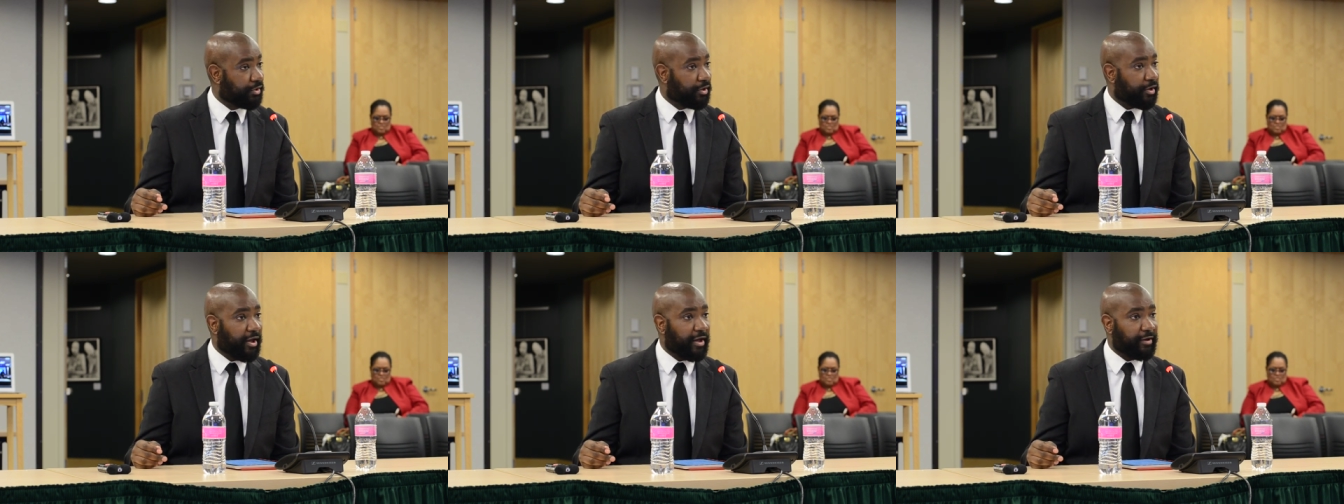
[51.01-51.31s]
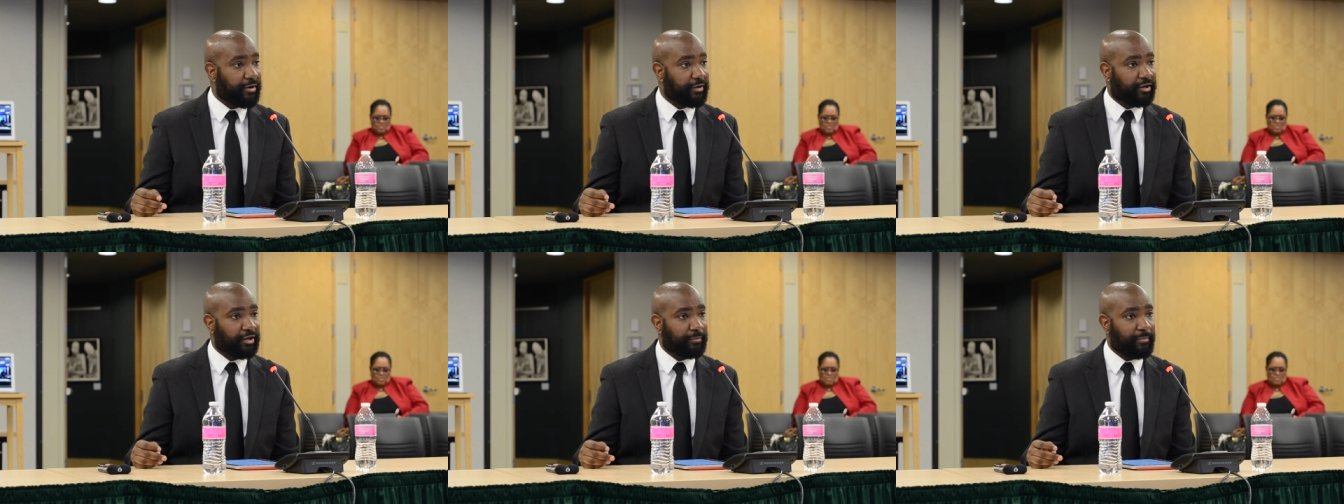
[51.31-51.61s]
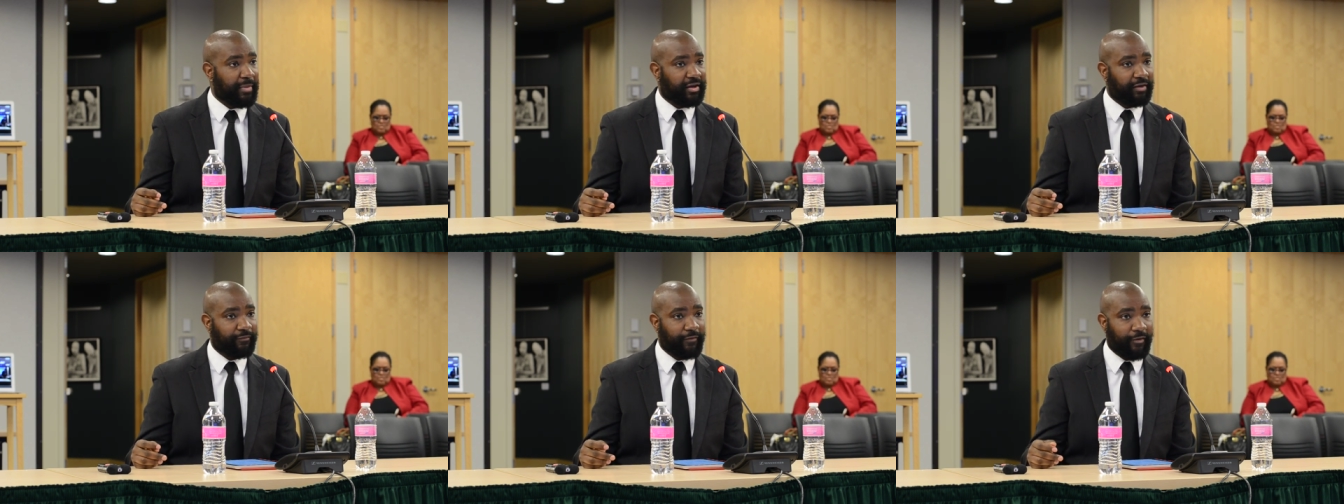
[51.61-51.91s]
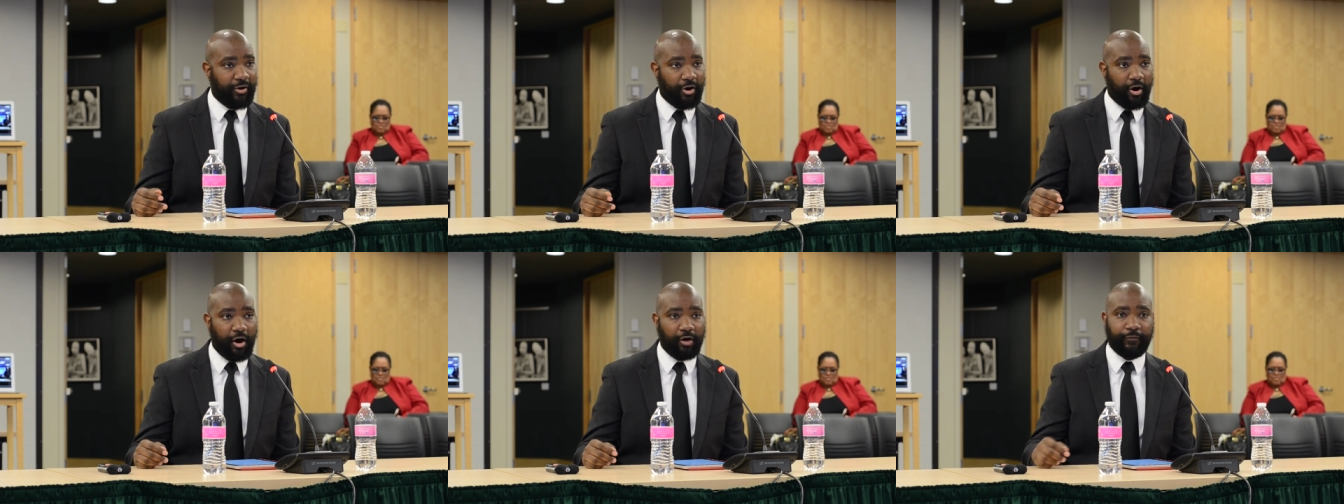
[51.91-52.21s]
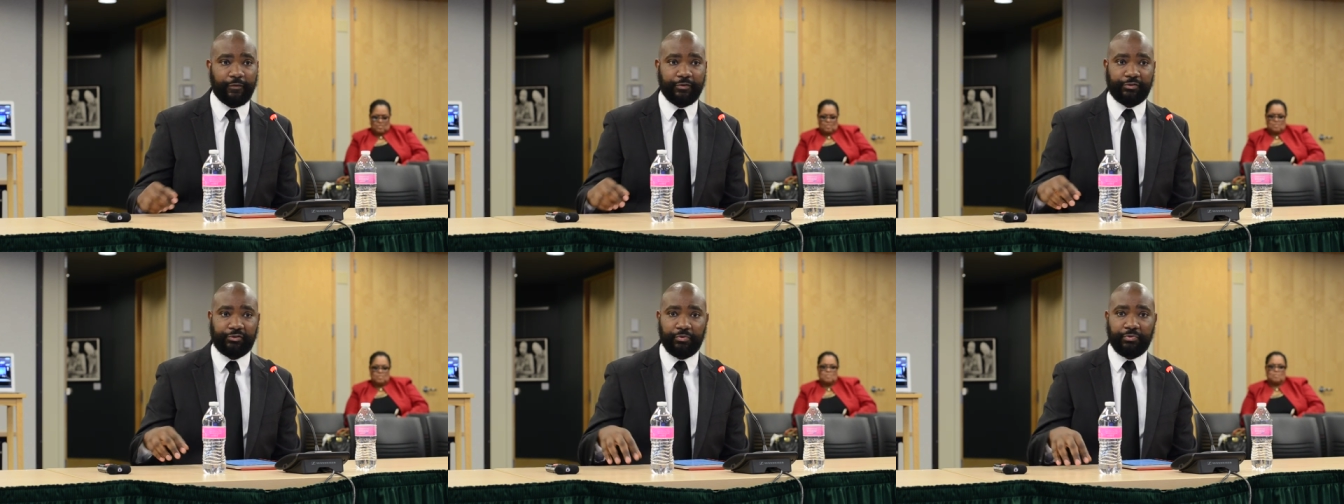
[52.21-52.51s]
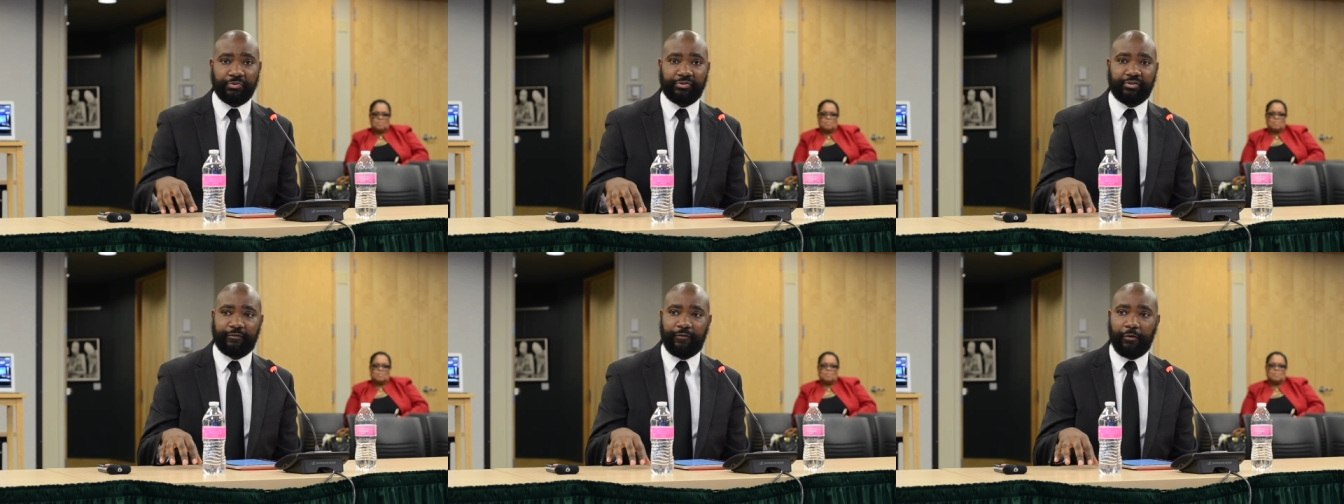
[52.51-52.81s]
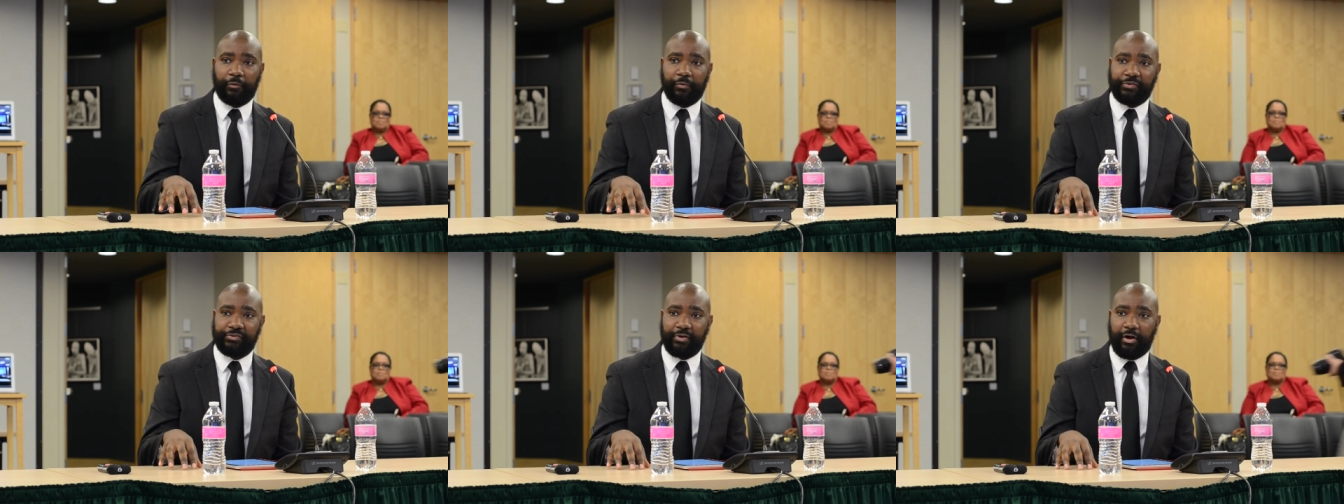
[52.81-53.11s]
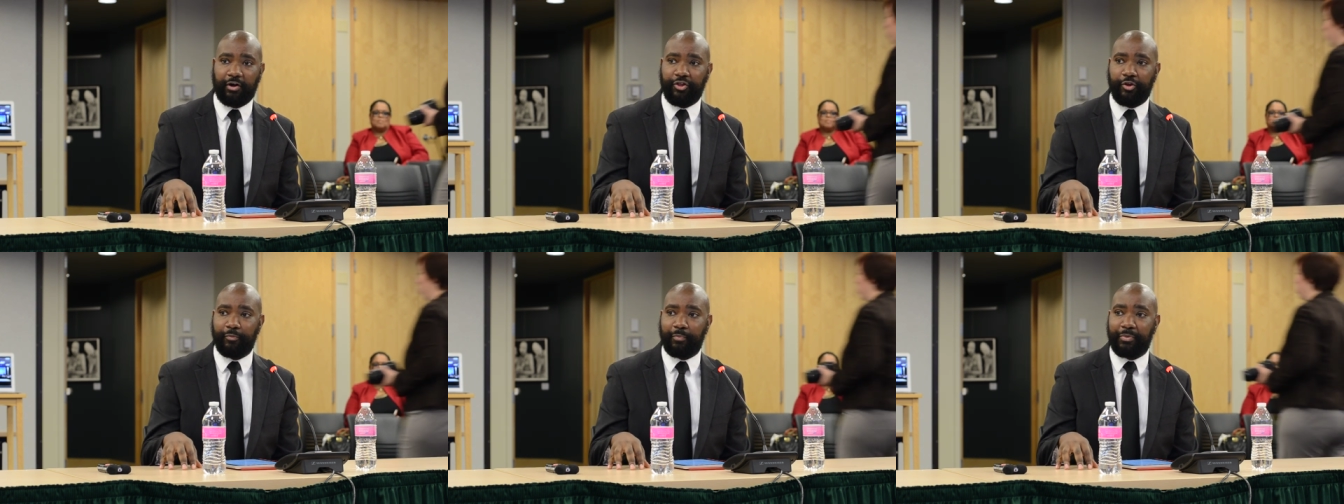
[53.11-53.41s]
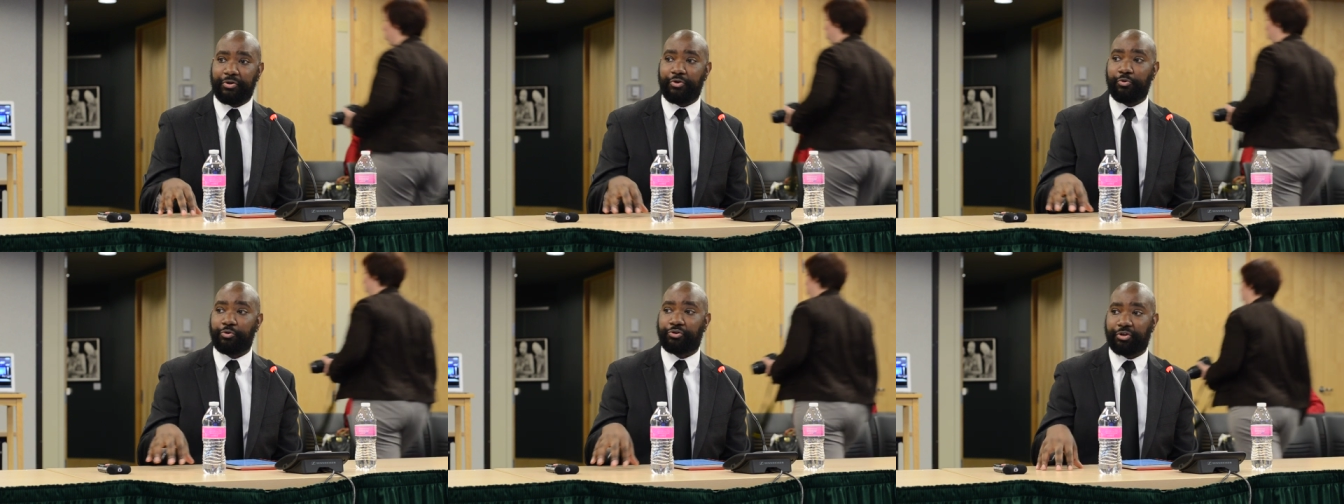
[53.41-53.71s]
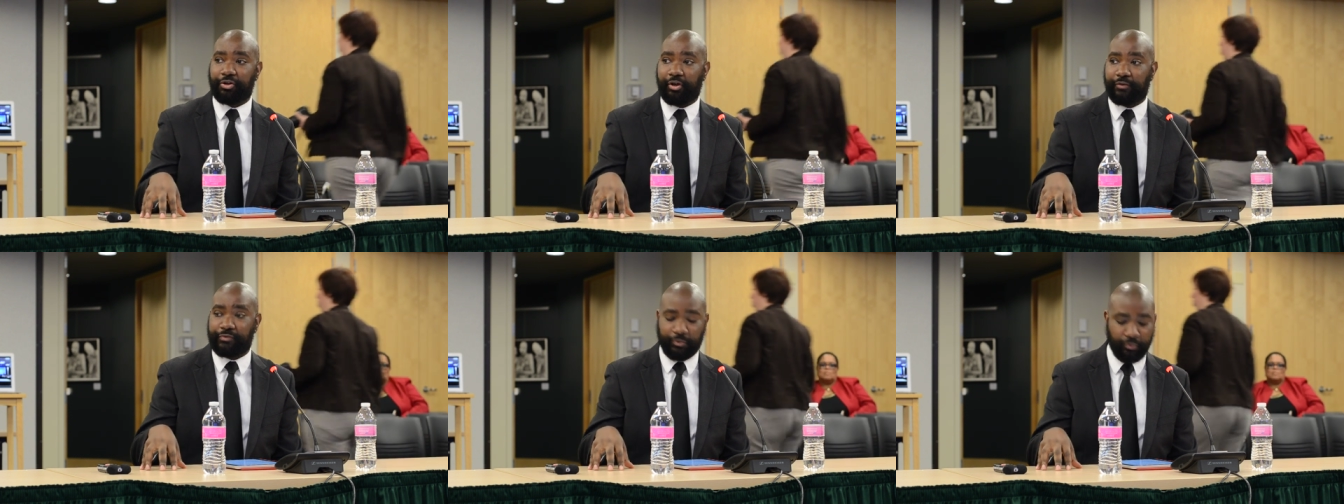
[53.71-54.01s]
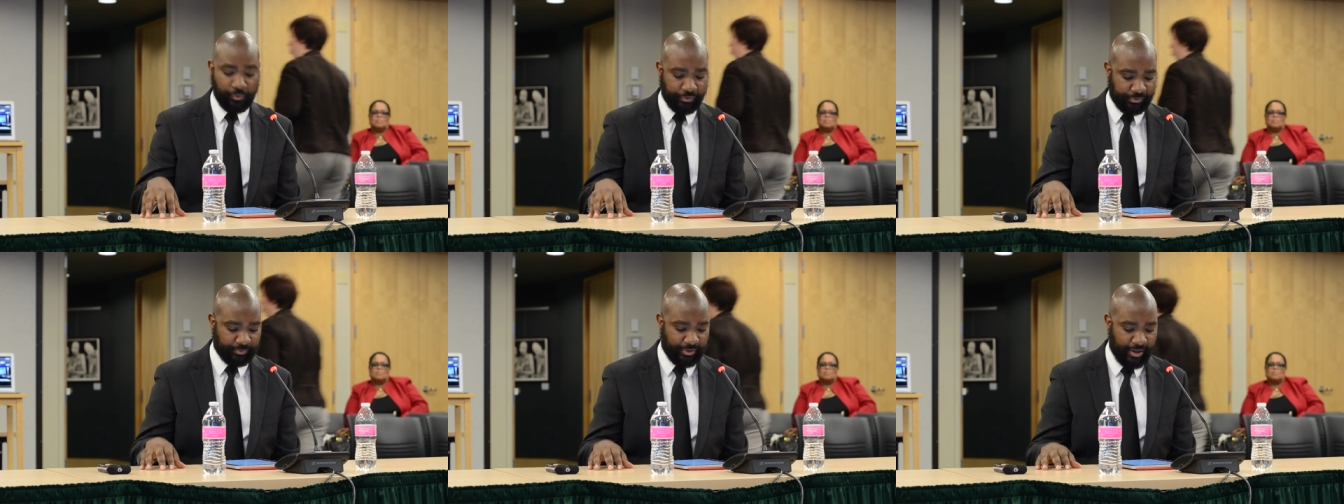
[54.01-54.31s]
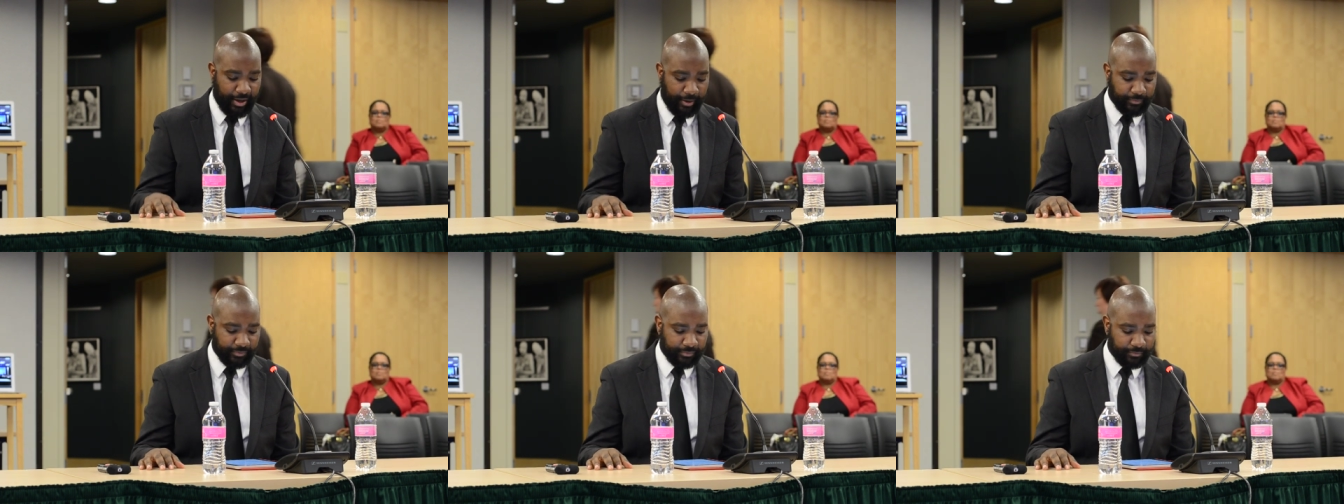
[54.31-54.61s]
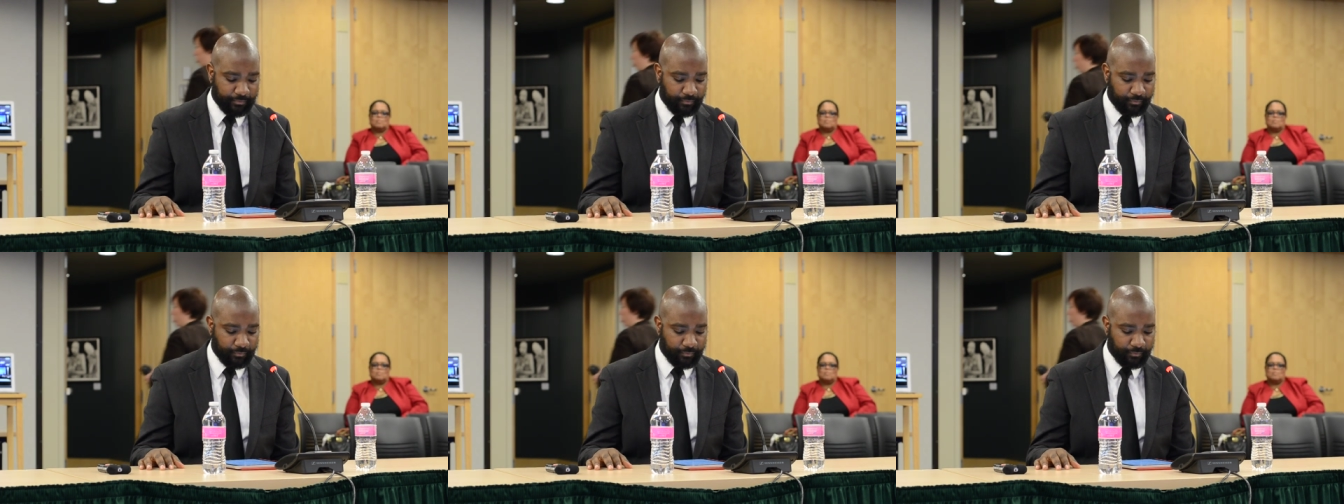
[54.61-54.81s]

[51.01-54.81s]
and it can make it very hard for students to focus on the minutia of school sometimes.